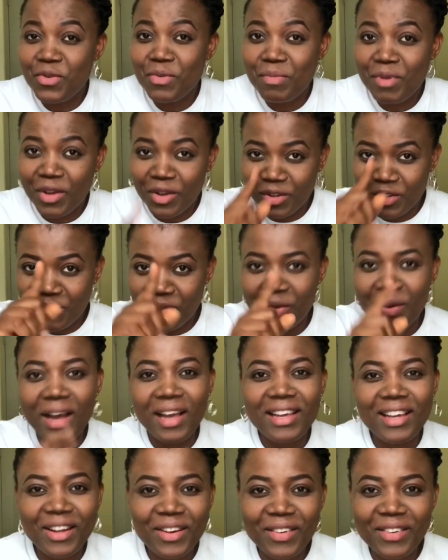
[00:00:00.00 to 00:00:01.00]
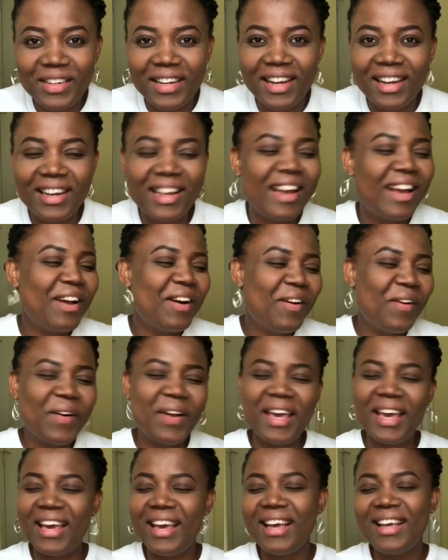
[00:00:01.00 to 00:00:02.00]
Because you are included.
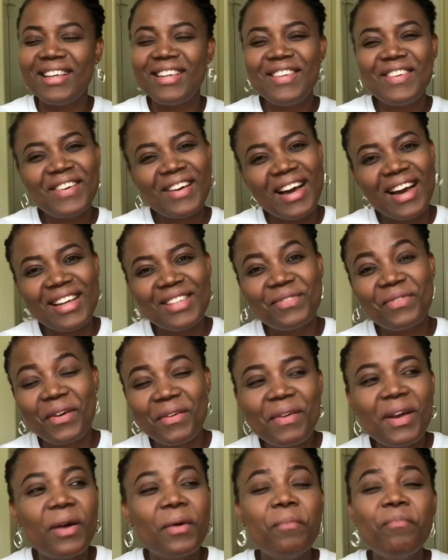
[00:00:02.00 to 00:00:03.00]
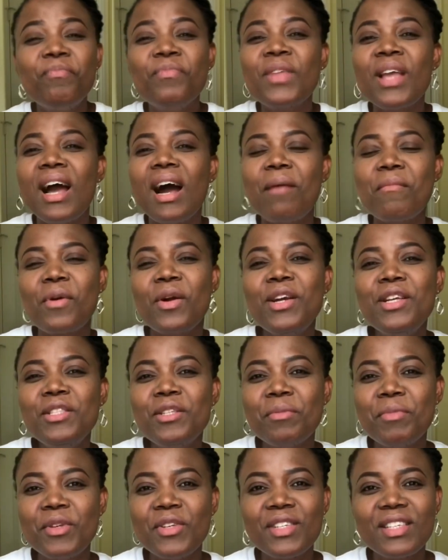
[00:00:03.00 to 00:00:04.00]
Okay, you guys, for real, I'm going
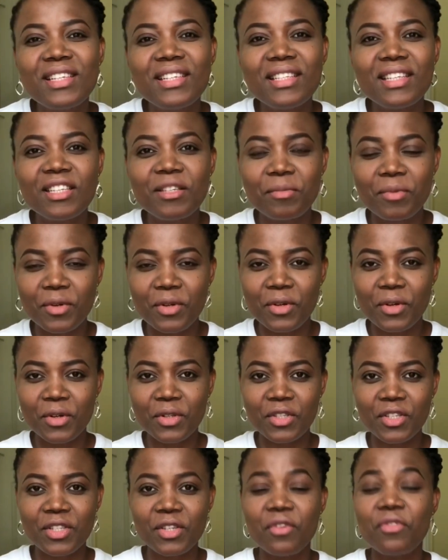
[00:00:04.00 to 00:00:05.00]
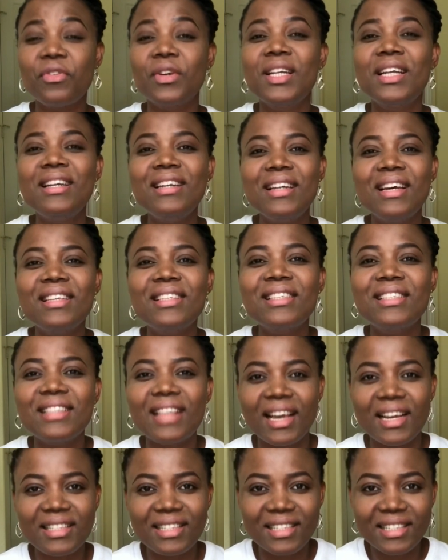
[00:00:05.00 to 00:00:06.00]
to be using this product for the next
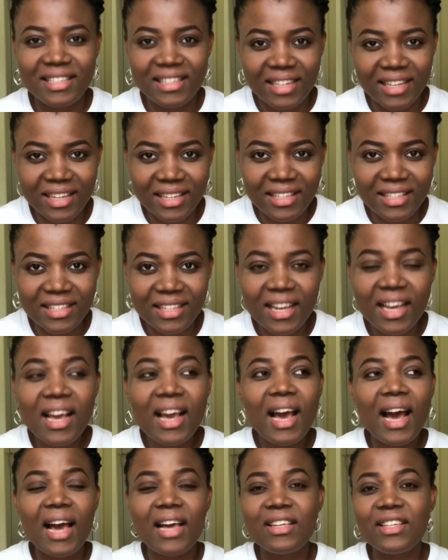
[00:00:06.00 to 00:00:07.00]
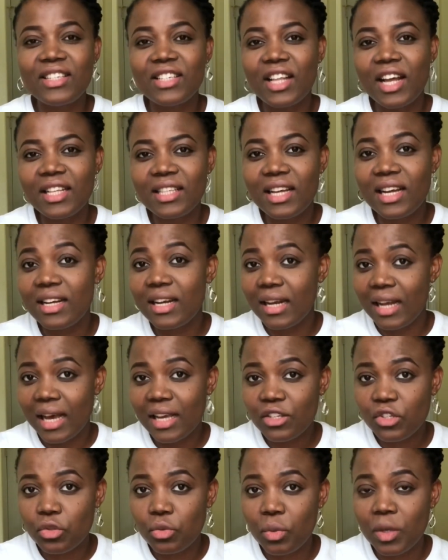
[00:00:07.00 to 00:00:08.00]
30 days. I started
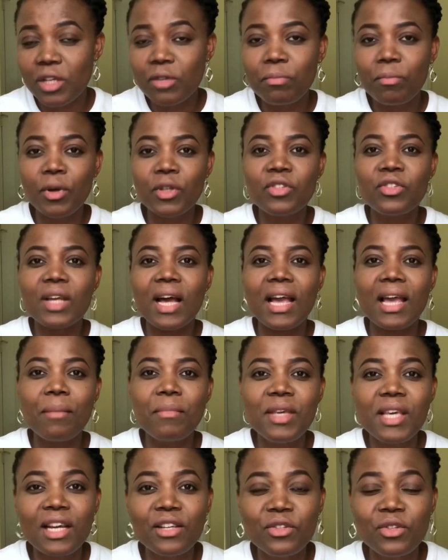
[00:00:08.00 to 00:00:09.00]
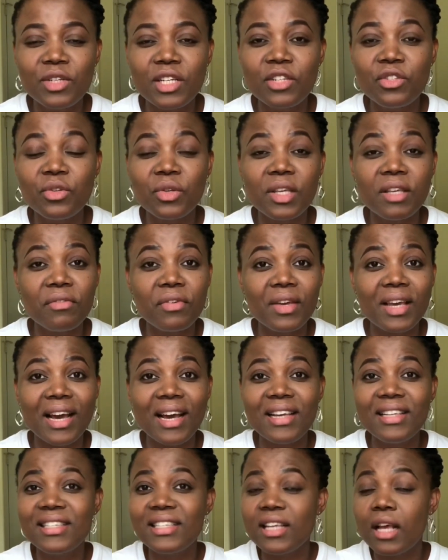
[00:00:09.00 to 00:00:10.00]
last week, but I am here today to give you
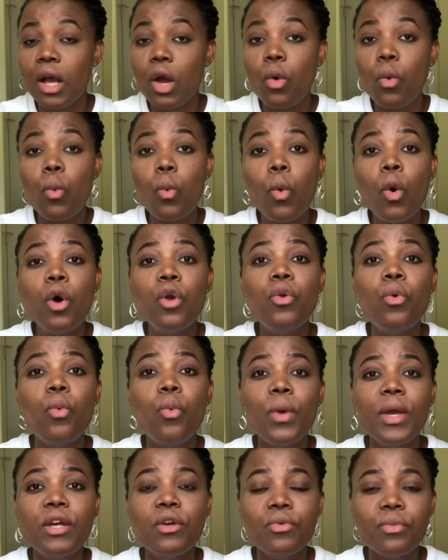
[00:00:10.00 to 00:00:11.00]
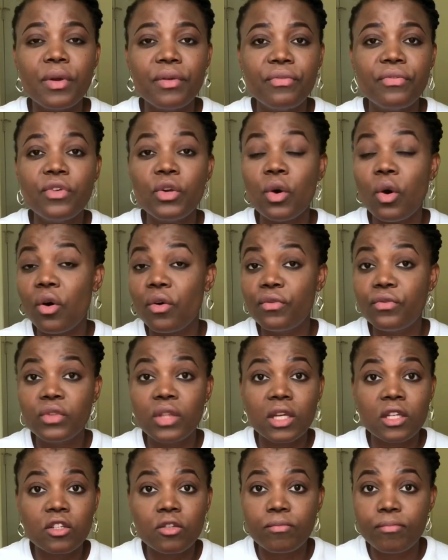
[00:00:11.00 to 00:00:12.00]
guys one week review of
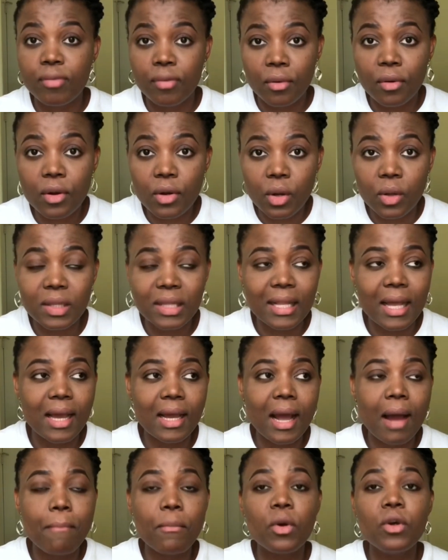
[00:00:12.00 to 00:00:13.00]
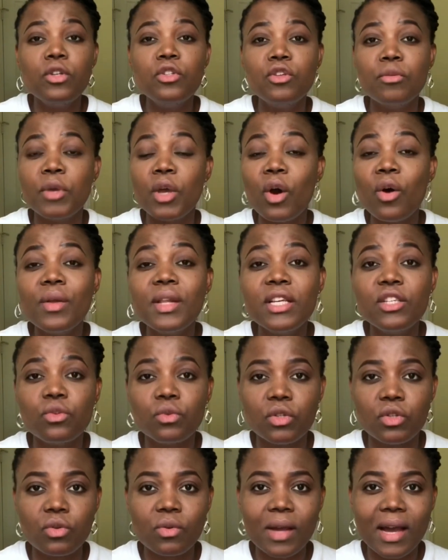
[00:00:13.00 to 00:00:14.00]
this product. Like, I'm going to be honest
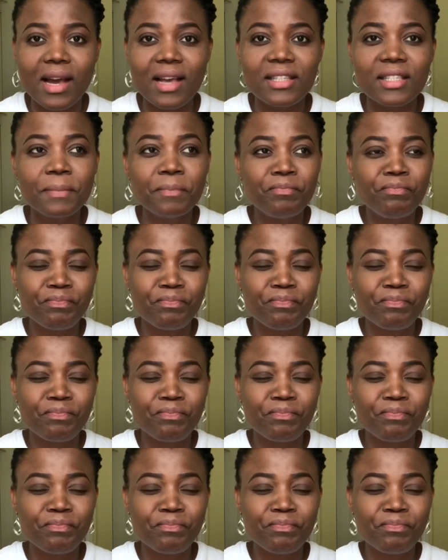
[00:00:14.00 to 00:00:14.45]
with you guys.